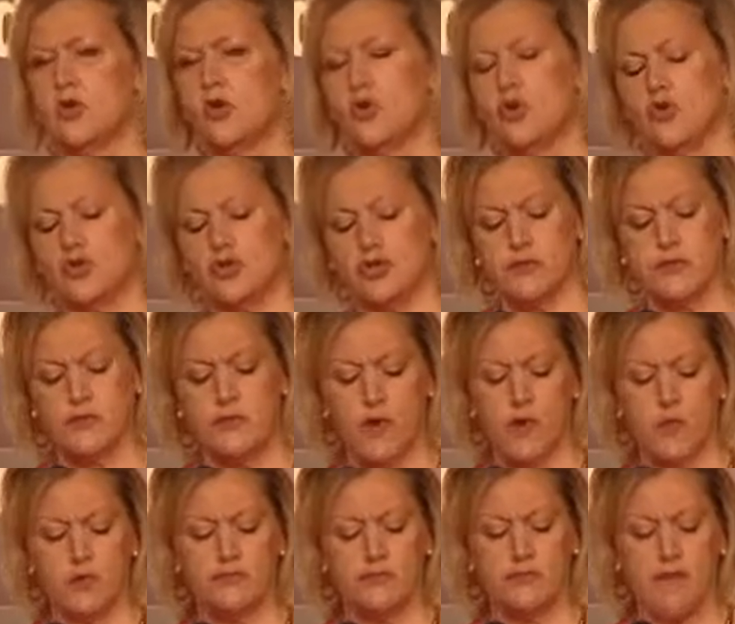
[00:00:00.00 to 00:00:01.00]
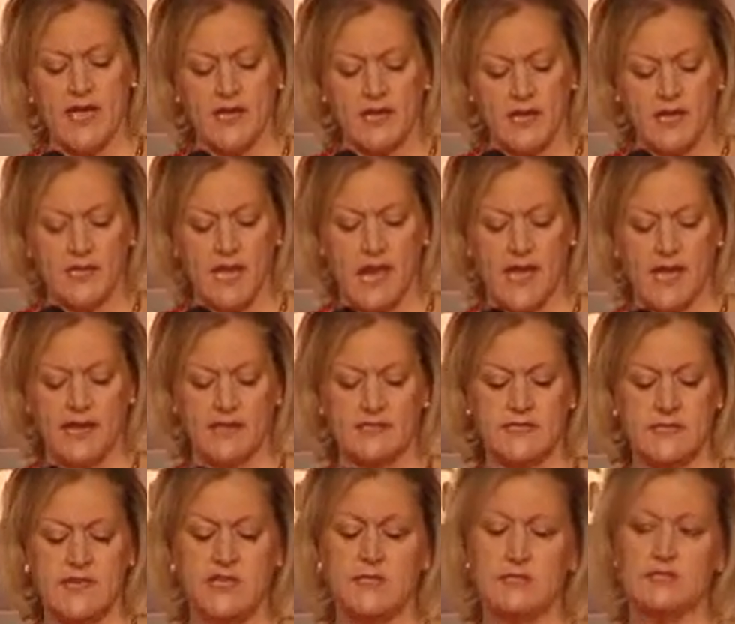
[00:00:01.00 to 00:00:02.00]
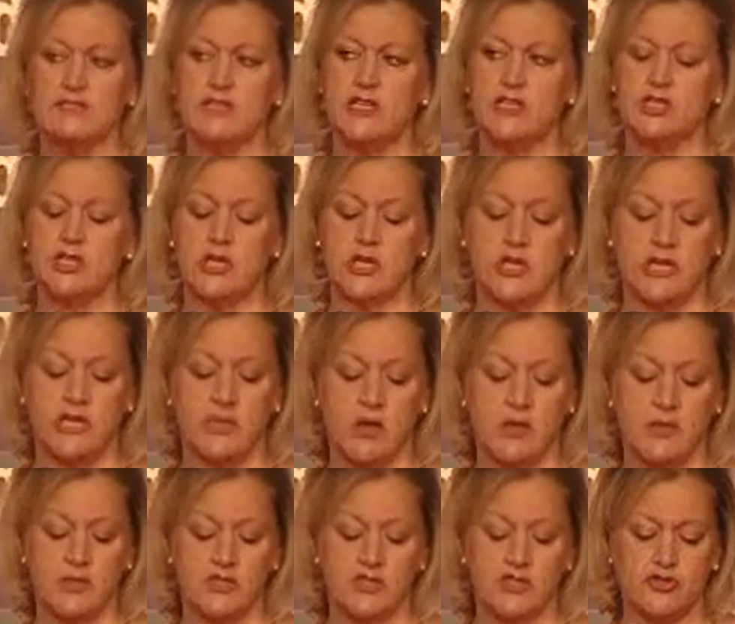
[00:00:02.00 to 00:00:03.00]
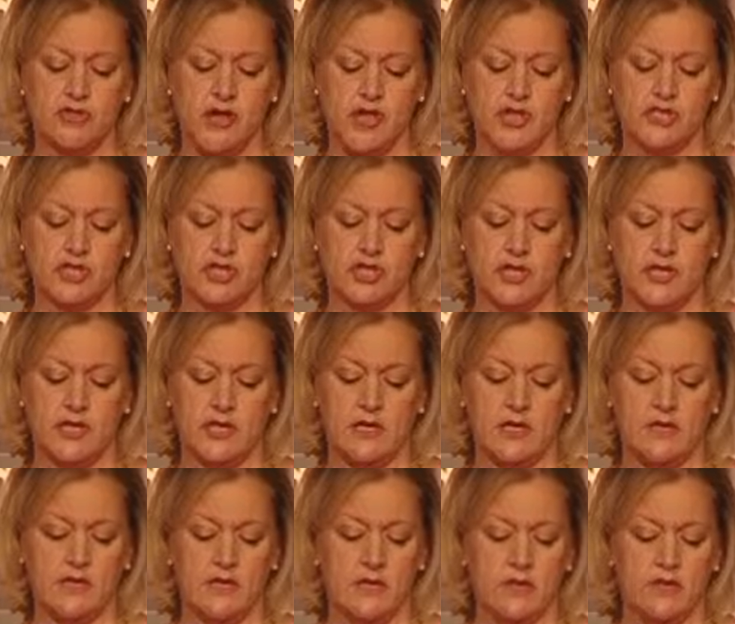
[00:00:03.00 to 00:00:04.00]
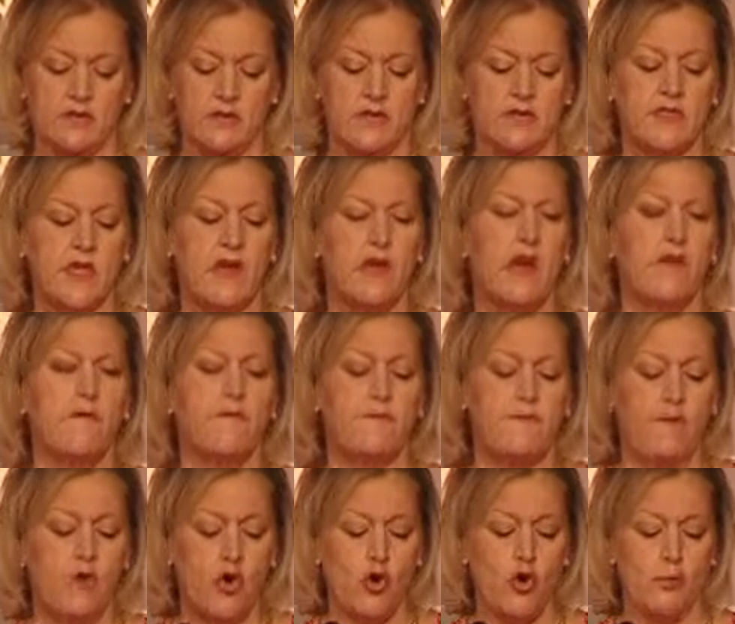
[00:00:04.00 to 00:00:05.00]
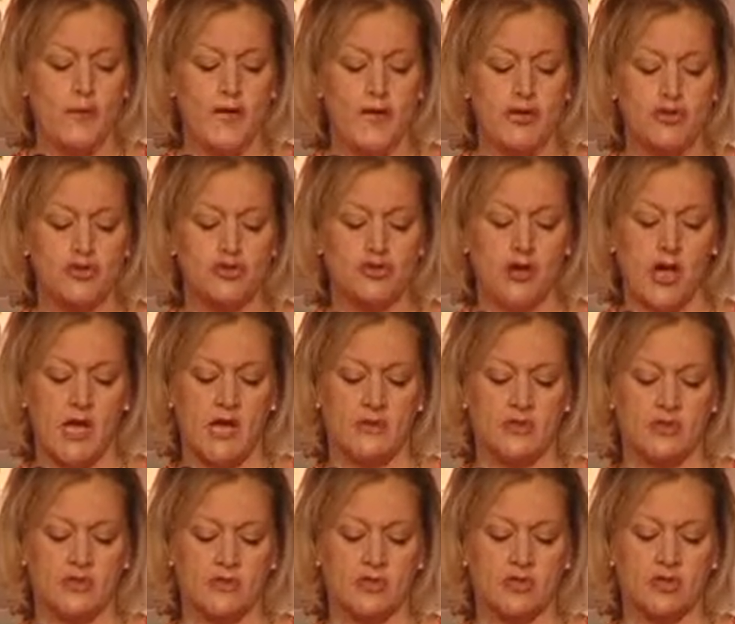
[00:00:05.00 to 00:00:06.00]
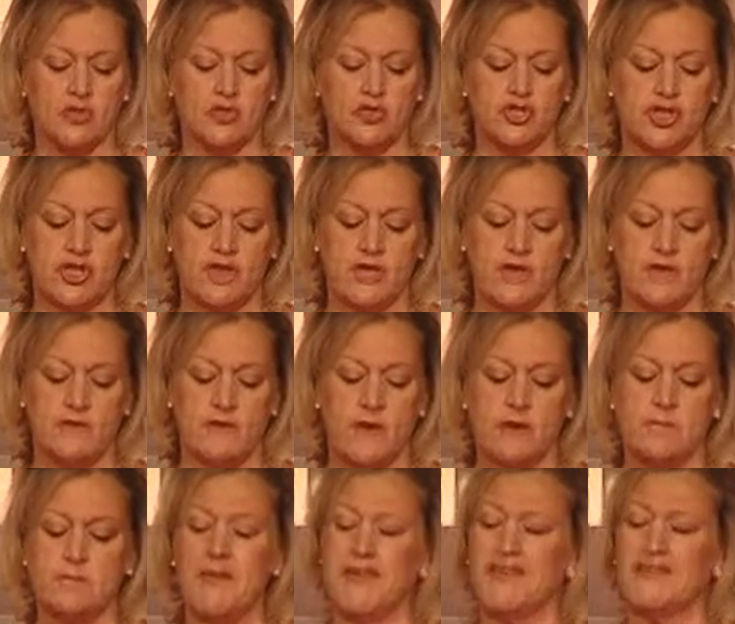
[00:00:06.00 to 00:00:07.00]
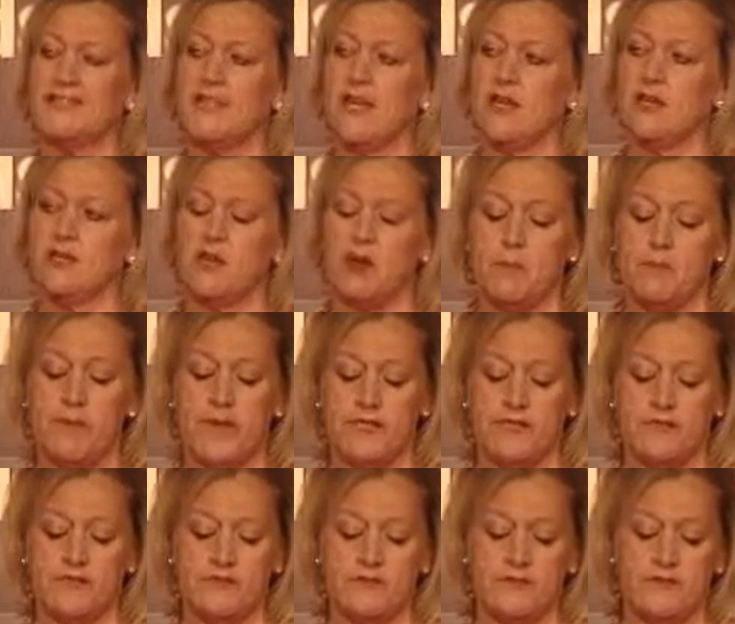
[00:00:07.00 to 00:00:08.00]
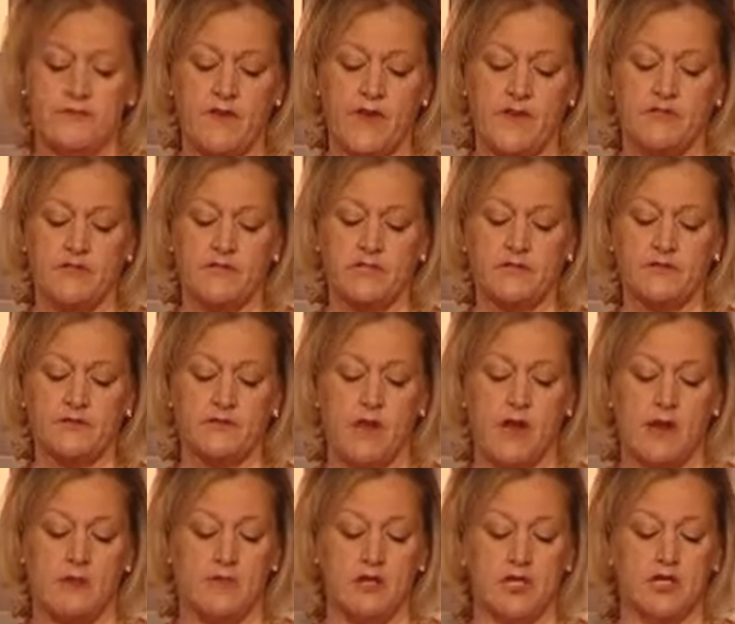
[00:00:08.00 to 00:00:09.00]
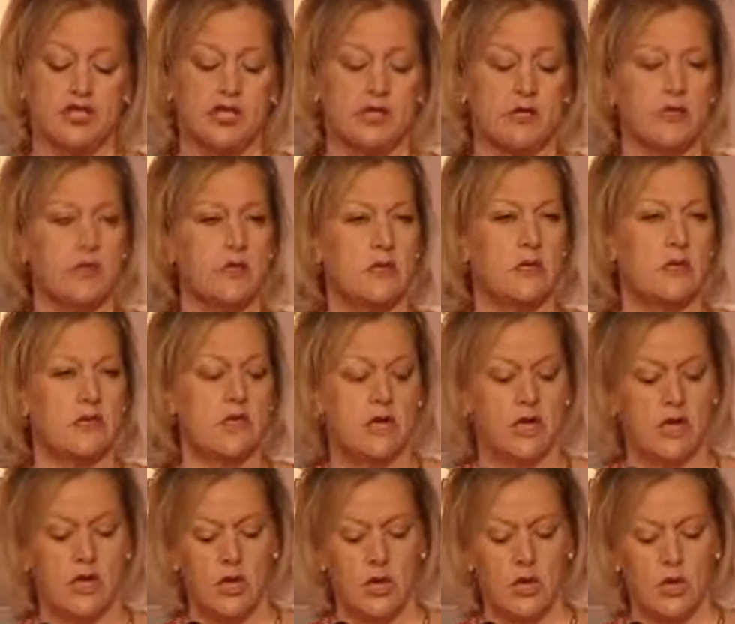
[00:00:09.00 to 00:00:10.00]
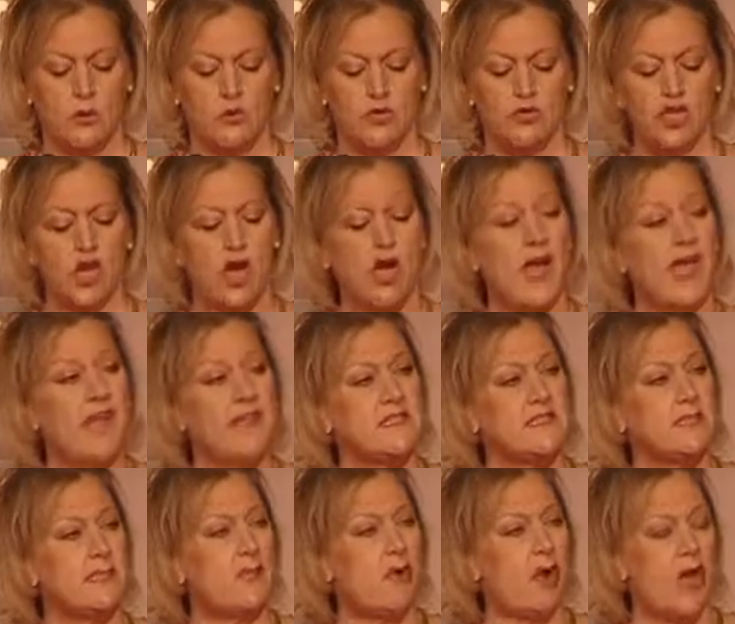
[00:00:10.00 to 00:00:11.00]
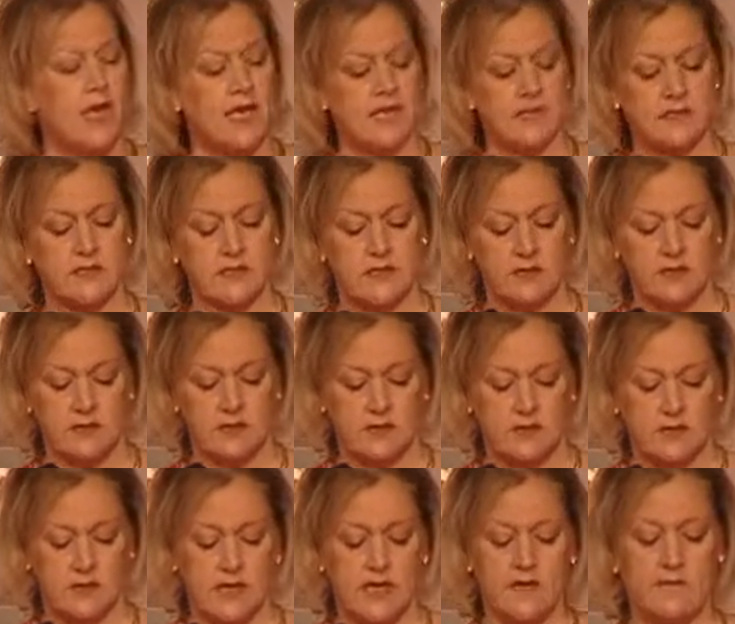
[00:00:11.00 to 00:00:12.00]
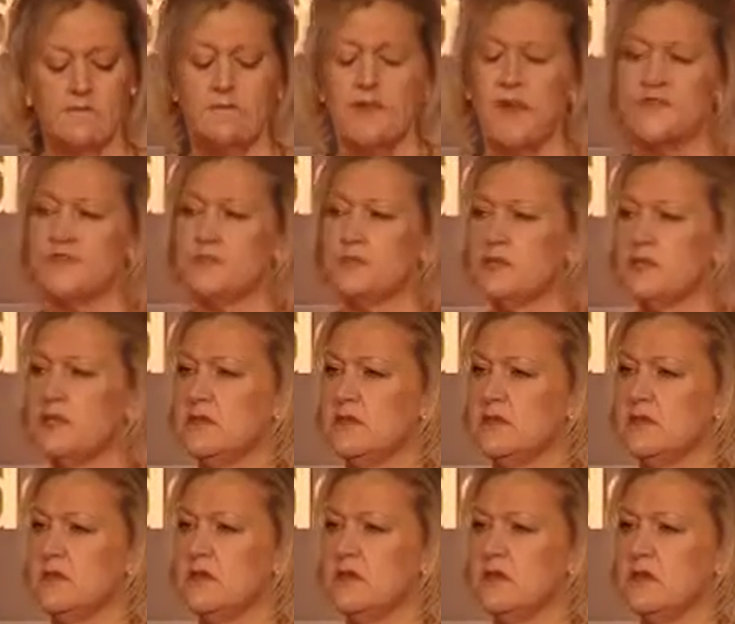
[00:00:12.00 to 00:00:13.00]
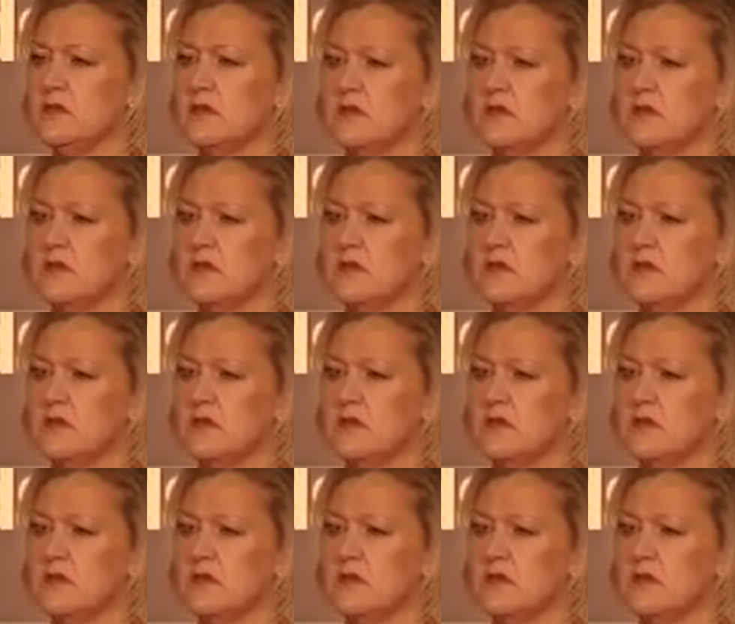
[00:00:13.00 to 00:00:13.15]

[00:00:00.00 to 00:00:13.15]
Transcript: Yorkshire Forward recognised in its regional economic strategy that there are 4 main drivers to achieve and maintain competitive advantage for our region, which are enterprise, investment,